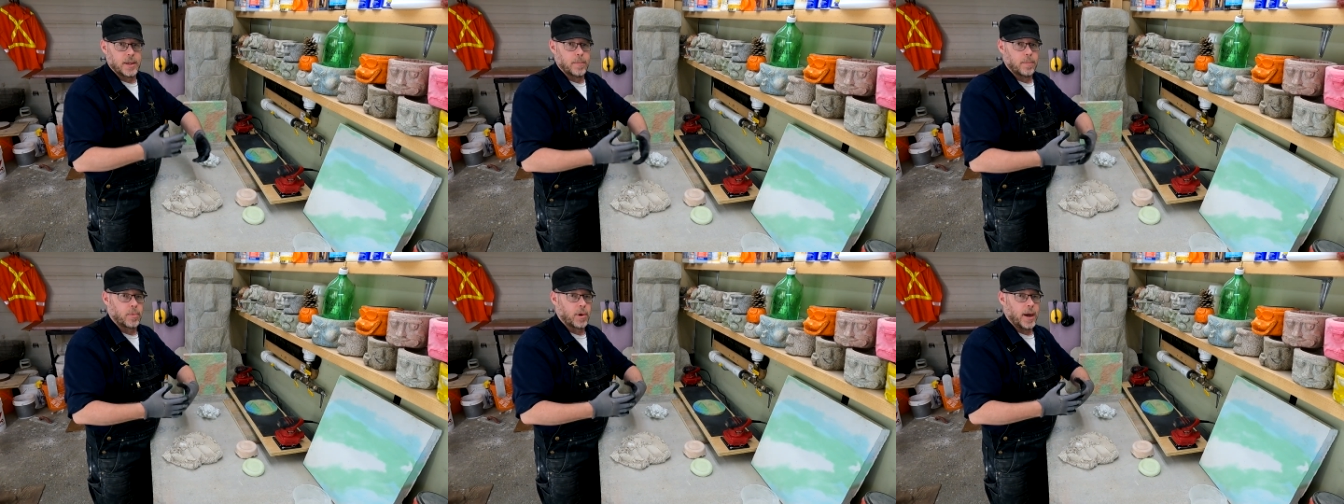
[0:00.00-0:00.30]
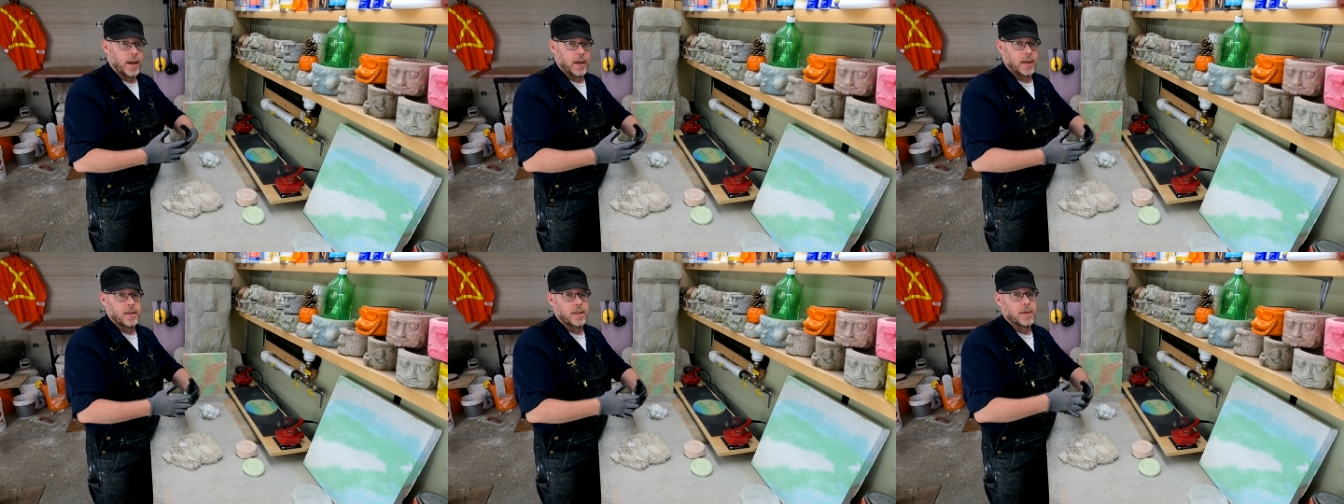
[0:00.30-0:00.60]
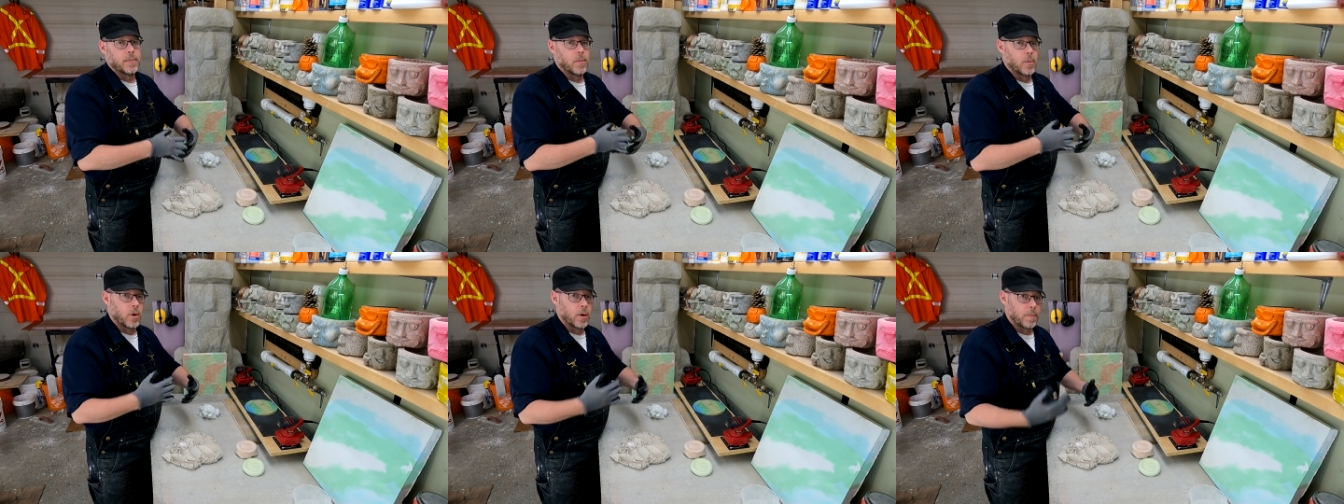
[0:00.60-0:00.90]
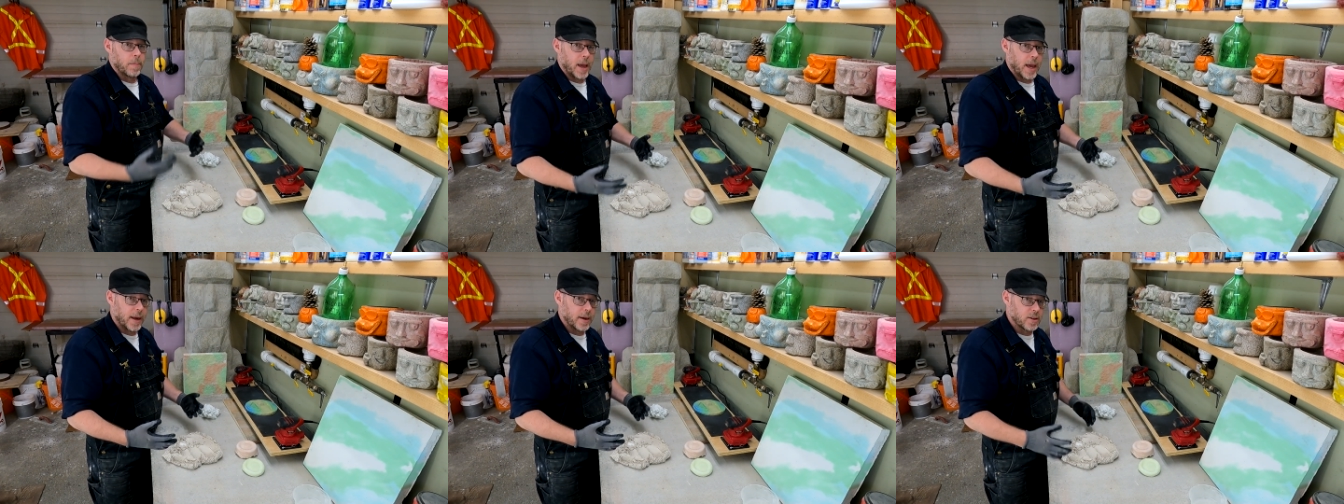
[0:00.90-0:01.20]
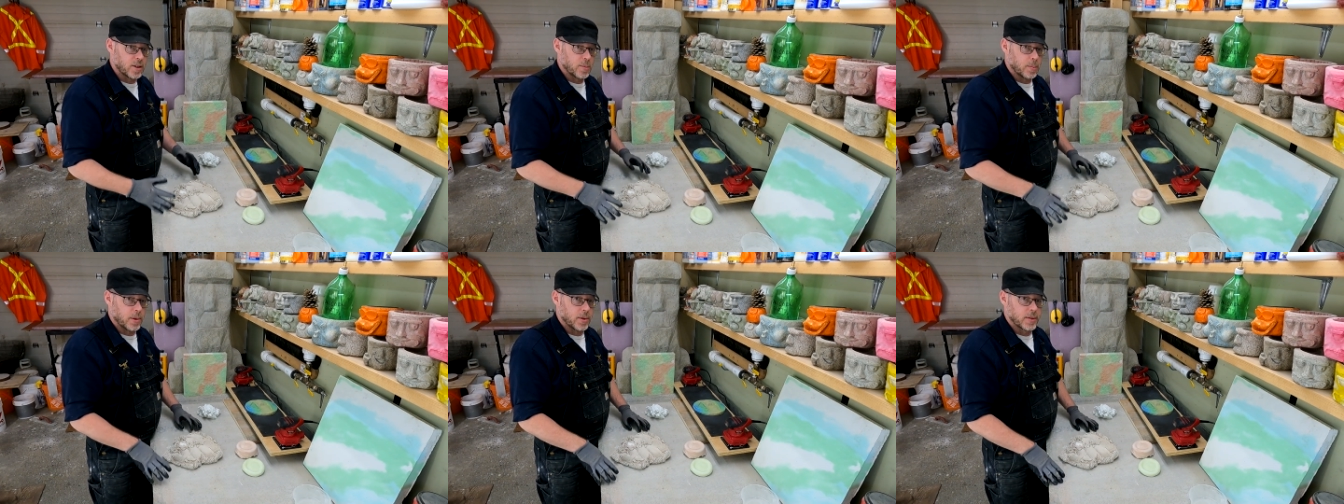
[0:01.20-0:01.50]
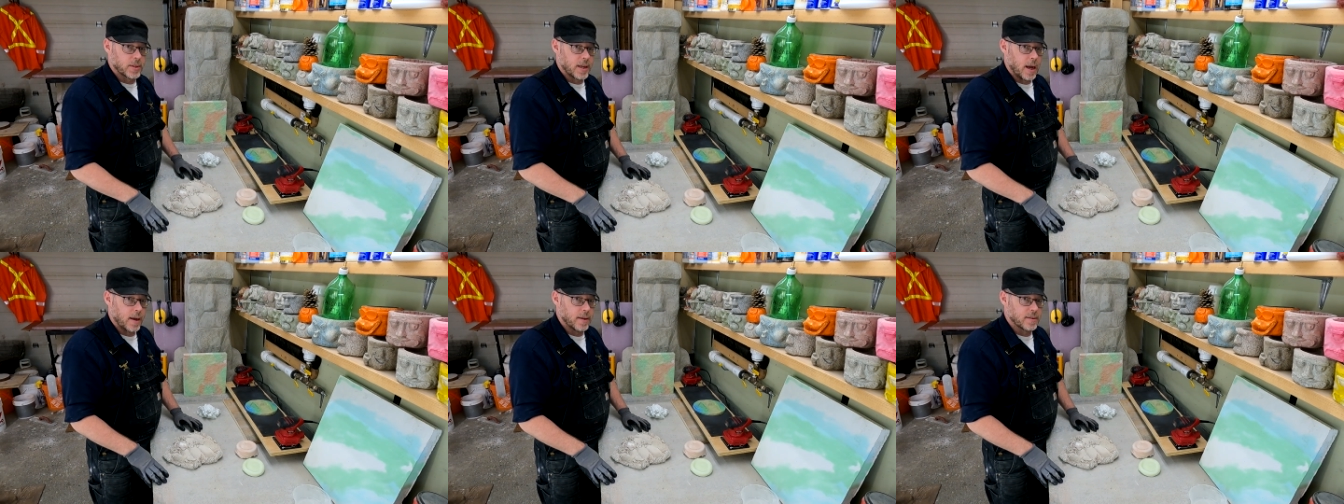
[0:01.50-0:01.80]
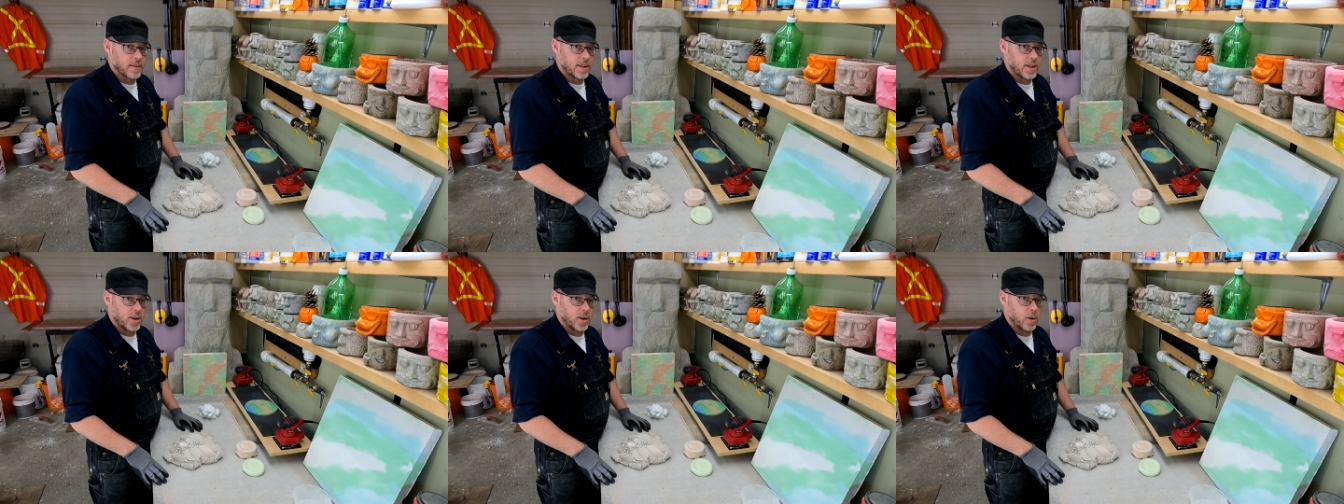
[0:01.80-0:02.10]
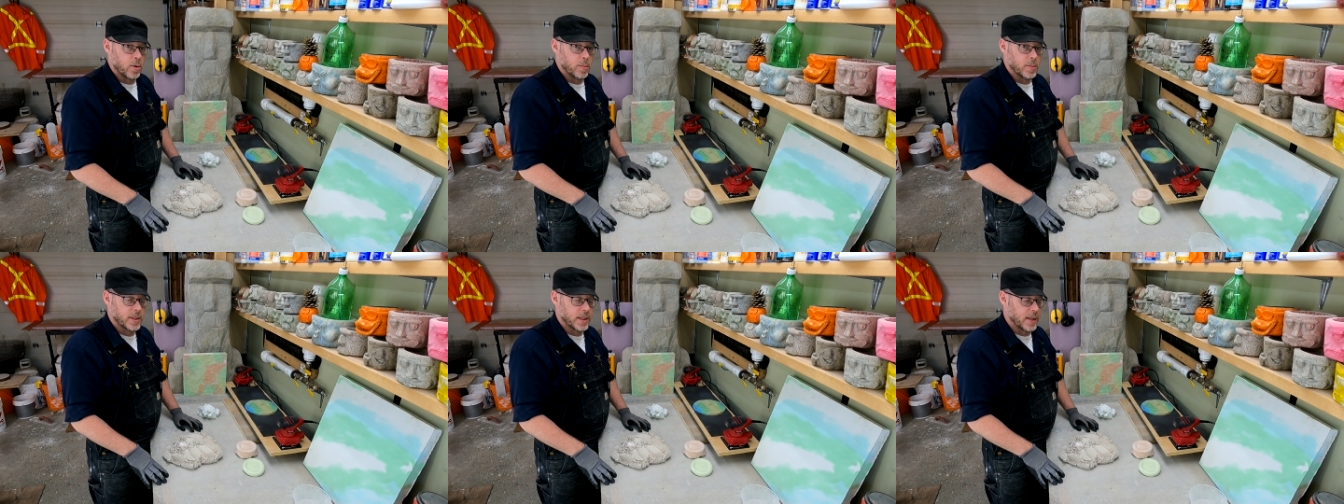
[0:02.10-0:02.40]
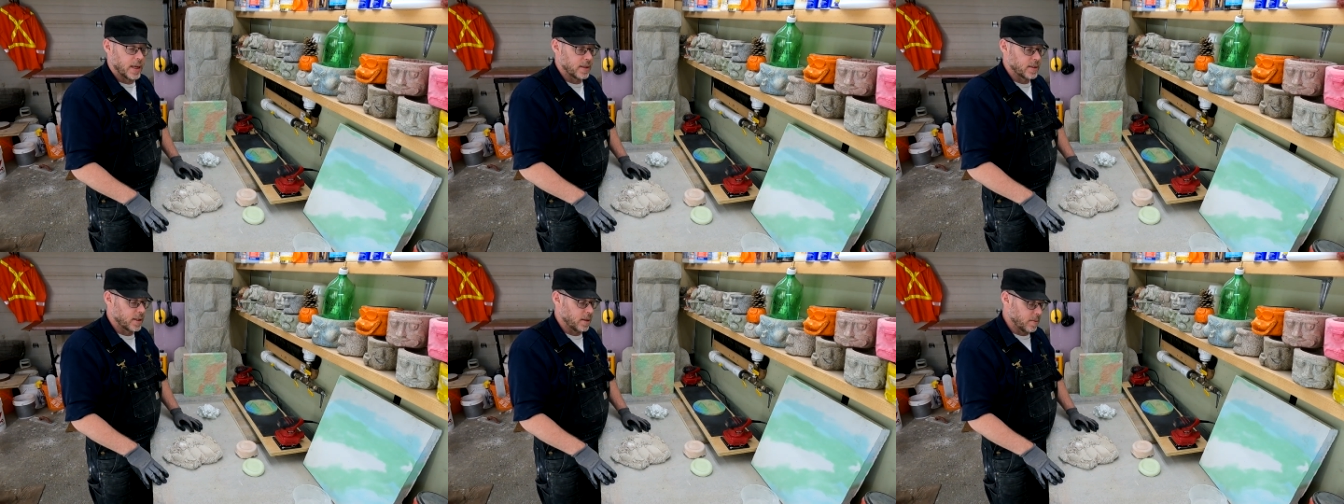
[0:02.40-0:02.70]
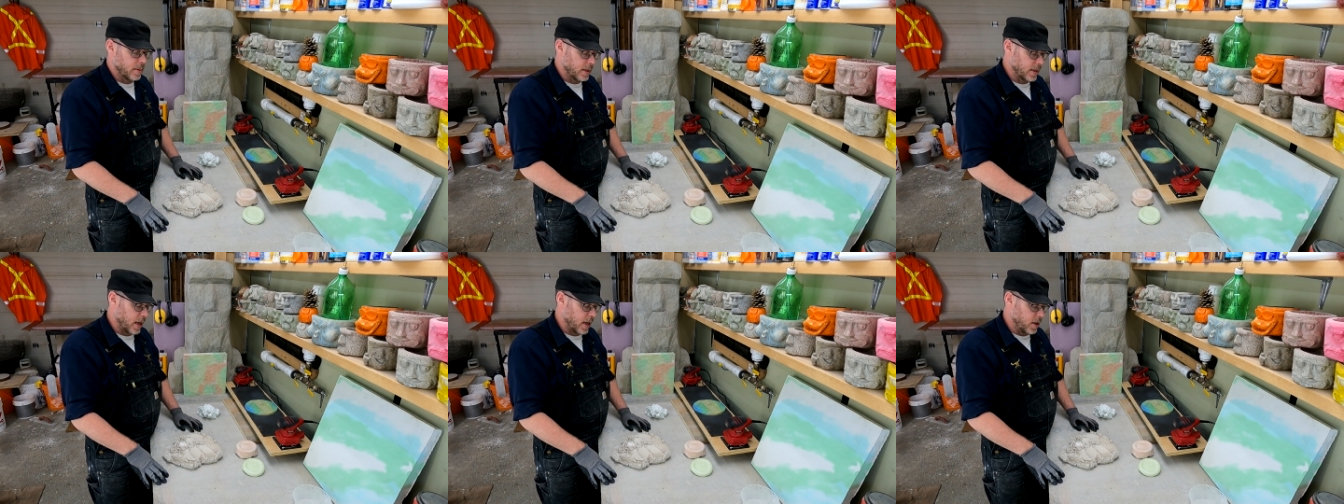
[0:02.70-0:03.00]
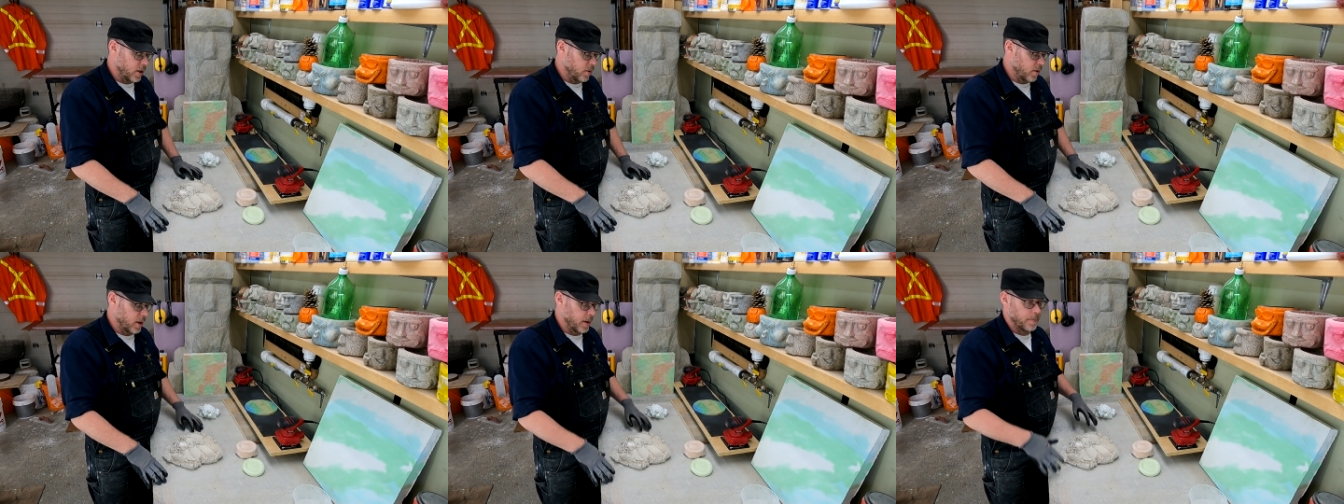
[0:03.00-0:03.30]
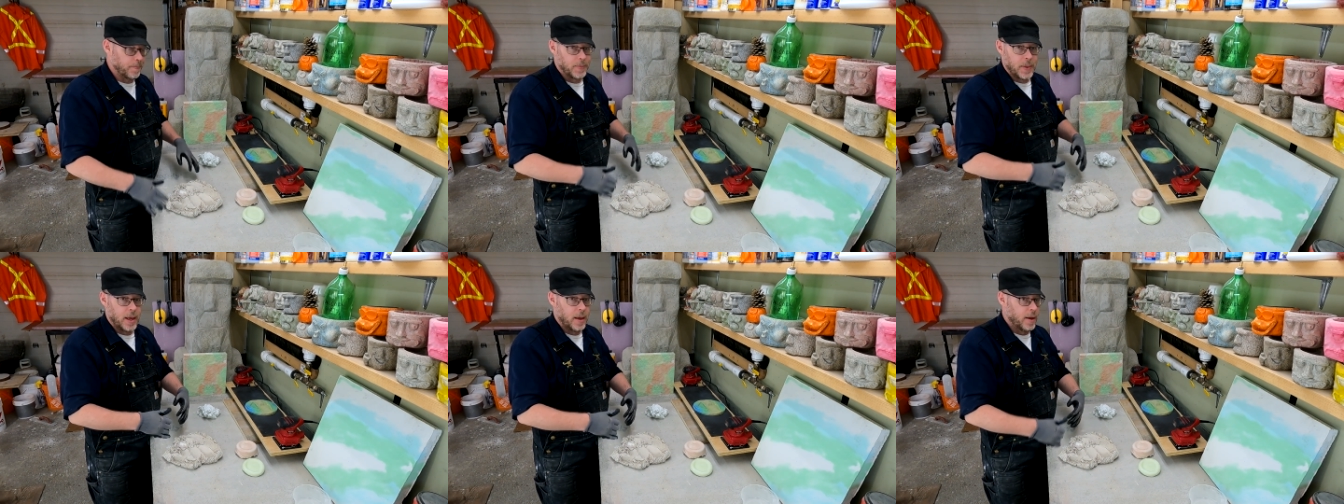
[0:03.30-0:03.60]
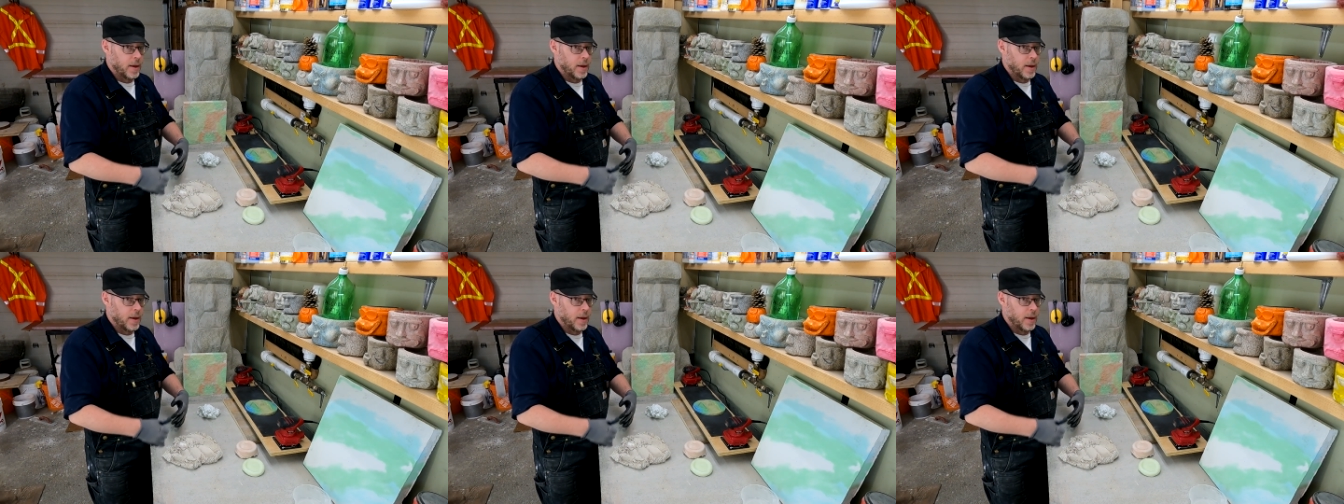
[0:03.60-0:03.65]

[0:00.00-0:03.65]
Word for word: to break into more manageable size cubes. And that's something that you can